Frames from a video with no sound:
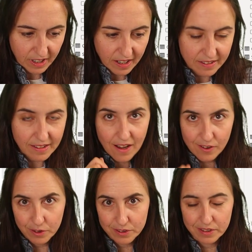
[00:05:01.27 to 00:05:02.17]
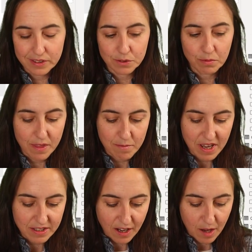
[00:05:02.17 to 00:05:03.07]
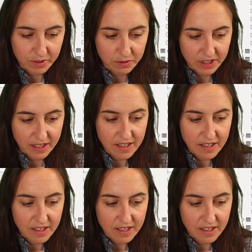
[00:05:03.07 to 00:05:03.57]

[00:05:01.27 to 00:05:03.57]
and now this is where the magic happens we say